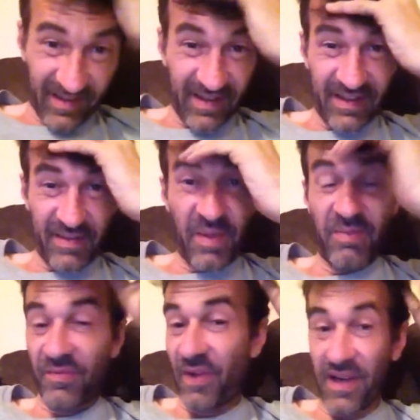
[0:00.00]
because
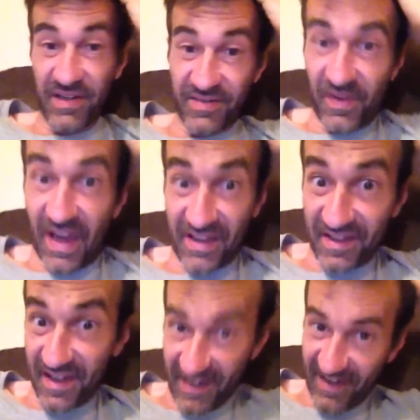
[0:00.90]
people find us
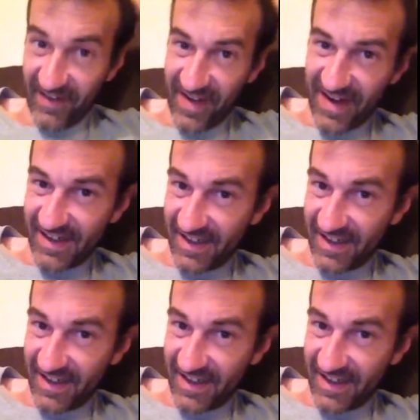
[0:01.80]
fascinating, right?